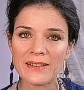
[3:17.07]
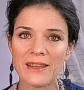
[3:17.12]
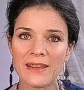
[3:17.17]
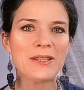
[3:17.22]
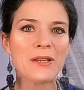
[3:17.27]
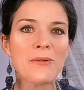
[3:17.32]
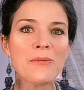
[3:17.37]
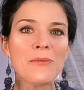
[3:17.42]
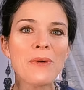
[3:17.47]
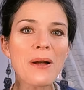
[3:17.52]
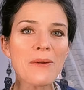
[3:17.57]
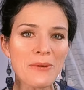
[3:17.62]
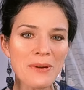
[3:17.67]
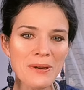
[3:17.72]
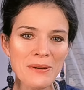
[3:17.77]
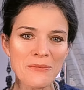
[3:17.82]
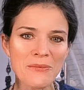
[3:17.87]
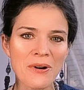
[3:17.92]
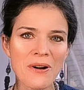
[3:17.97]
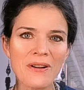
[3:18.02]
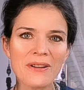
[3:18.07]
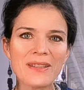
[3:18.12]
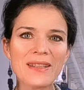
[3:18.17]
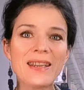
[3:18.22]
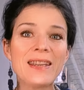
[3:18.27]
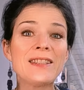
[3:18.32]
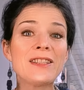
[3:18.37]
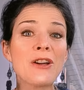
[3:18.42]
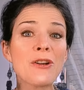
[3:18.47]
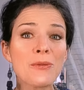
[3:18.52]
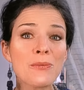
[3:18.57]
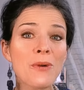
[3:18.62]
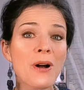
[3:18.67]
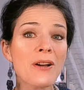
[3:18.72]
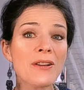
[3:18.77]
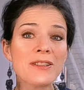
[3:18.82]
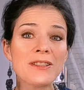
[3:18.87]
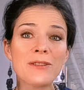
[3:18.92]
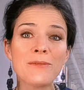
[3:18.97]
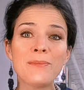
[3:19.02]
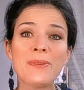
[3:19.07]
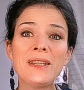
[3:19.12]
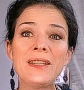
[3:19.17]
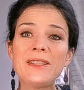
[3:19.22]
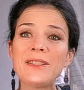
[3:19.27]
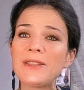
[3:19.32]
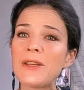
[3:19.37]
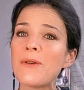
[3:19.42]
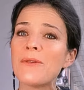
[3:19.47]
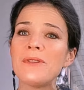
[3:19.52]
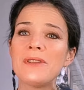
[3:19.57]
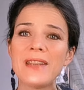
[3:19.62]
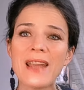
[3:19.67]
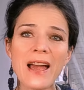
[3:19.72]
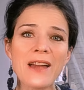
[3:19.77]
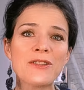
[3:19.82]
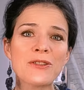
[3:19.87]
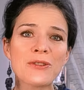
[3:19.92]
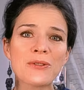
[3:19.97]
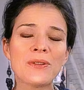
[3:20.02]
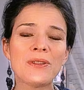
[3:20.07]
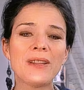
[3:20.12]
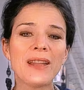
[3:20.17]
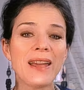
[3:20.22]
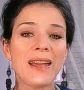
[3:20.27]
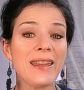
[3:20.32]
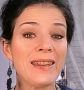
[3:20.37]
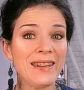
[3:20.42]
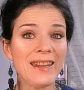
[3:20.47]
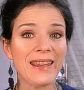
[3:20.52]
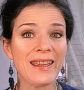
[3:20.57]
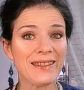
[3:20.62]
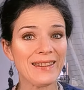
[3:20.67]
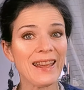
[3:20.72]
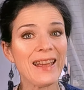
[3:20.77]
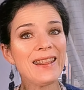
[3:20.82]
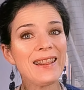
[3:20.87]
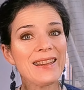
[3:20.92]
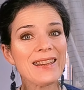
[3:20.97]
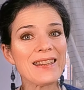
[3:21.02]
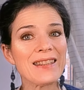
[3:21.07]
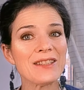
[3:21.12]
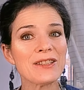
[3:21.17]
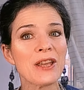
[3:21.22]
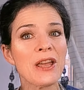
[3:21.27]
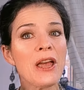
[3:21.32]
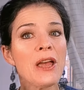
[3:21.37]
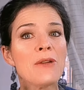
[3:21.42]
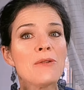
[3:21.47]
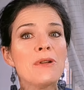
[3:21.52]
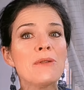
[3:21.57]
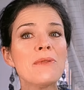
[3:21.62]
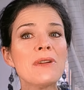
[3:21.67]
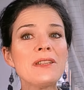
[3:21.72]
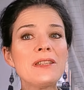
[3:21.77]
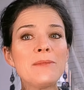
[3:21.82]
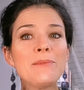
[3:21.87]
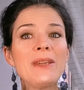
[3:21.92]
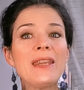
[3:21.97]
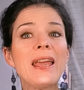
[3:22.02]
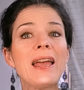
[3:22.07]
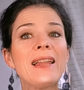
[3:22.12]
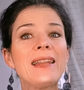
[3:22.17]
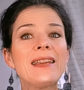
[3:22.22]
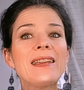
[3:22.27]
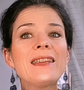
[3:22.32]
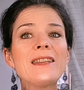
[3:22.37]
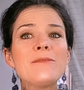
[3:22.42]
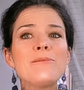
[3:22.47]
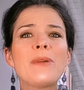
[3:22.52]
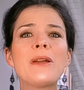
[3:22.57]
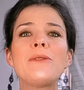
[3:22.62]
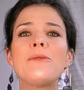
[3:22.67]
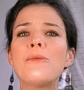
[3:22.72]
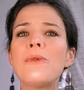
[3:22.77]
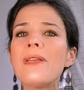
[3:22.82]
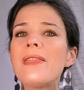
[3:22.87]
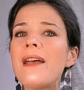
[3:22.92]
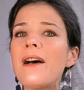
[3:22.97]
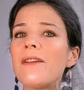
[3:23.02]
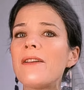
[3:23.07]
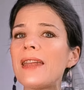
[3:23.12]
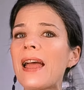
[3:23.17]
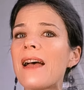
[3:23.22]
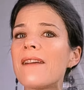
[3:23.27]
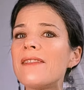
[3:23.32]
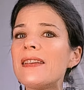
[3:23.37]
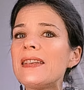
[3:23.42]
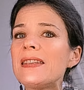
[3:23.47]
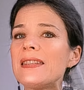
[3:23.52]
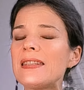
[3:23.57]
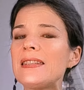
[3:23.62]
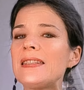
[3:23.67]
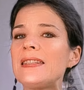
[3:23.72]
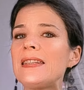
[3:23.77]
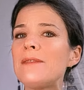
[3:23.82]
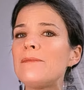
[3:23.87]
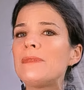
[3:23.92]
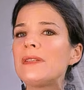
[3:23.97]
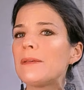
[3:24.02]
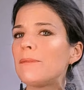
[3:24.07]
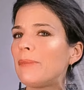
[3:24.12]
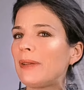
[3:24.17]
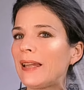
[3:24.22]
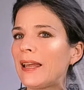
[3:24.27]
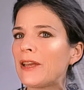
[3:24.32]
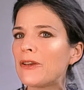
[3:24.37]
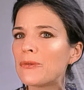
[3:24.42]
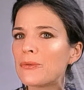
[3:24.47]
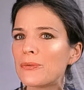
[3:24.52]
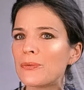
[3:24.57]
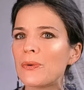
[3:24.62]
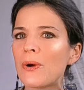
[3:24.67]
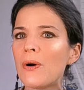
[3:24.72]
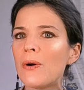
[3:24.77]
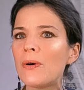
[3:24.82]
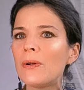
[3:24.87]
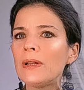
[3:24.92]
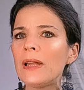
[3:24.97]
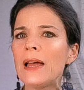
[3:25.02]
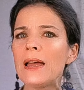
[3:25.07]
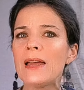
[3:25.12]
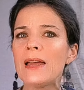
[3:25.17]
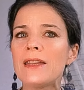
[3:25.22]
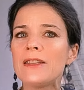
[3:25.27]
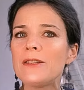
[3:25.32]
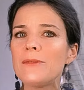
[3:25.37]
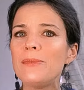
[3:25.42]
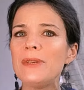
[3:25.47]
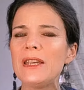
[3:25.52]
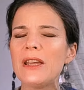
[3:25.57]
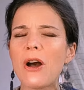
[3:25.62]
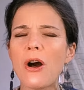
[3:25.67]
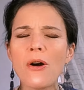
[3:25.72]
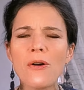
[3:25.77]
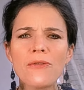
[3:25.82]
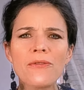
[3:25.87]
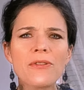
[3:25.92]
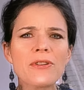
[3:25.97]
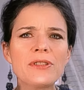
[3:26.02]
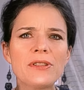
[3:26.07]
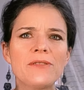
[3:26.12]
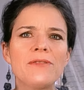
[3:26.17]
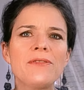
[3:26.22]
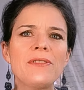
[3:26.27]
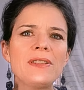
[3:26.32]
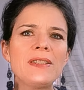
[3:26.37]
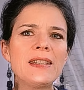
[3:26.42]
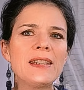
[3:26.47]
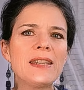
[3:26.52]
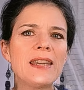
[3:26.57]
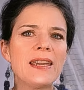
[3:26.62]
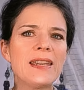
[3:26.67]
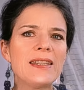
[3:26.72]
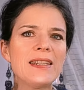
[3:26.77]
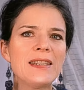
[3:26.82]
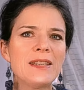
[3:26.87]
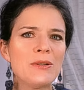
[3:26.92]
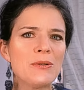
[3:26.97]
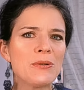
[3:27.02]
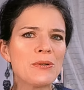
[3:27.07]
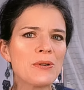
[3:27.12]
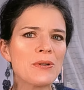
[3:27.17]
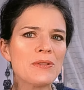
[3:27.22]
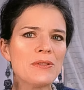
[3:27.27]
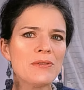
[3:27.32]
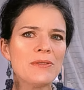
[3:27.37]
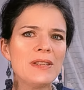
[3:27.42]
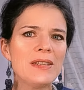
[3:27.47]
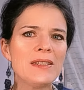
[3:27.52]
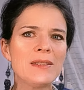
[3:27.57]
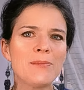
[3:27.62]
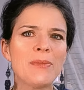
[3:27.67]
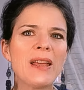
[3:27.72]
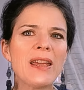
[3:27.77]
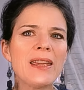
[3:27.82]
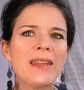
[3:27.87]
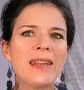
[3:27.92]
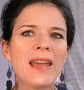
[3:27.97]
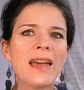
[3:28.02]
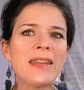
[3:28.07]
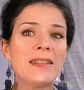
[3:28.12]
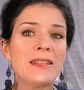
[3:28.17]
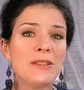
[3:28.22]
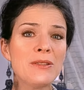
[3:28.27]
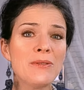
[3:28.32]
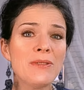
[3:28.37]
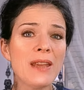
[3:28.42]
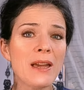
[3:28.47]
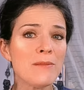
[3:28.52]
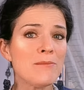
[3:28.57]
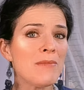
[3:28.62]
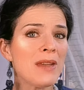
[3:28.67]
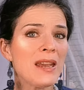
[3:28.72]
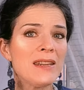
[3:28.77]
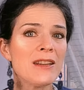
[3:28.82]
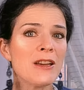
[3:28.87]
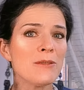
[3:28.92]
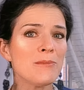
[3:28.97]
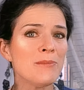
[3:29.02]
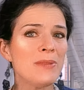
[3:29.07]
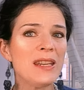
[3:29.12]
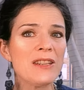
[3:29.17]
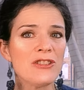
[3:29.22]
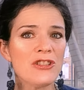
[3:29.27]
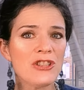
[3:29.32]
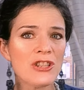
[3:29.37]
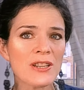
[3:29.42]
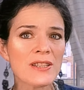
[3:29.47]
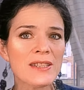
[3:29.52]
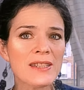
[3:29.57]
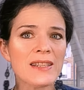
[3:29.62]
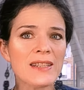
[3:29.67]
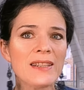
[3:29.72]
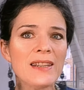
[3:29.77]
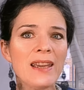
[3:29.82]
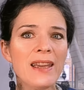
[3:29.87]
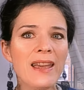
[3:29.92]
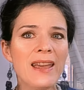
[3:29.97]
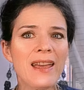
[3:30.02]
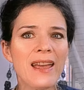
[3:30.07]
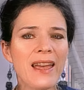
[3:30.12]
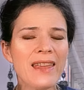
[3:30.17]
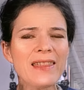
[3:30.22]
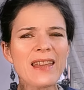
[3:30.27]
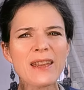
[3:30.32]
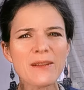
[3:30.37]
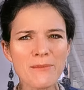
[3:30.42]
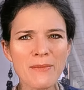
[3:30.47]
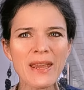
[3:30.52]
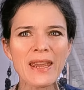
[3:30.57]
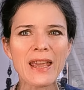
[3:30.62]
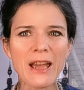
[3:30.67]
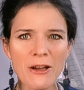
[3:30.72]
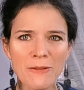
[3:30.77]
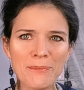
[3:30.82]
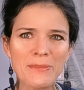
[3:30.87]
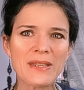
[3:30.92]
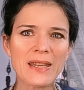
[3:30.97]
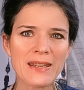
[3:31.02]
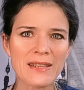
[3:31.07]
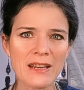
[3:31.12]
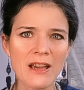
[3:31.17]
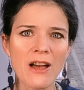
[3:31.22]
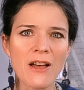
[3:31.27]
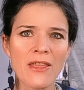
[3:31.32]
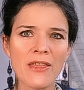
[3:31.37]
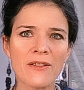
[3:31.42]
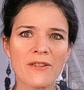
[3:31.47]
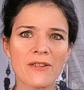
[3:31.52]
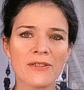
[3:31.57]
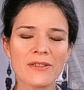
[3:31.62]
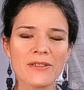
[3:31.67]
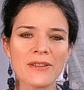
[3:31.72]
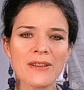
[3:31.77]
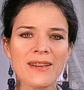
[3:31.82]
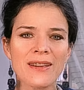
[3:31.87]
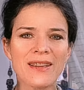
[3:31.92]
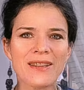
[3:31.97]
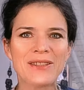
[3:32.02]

So what we want is our walk to be so natural and yet elegant. We want to be elegant, but without having to seem to play a role, to be over-sophisticated, or to display an attitude that may not be adjusted and that may upset others.